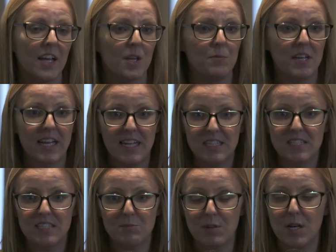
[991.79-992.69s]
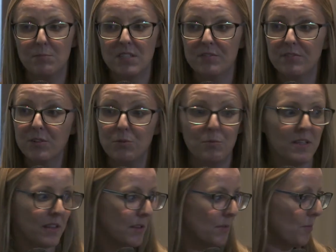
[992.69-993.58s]
communication has become difficult
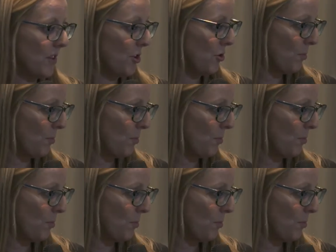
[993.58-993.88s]
with your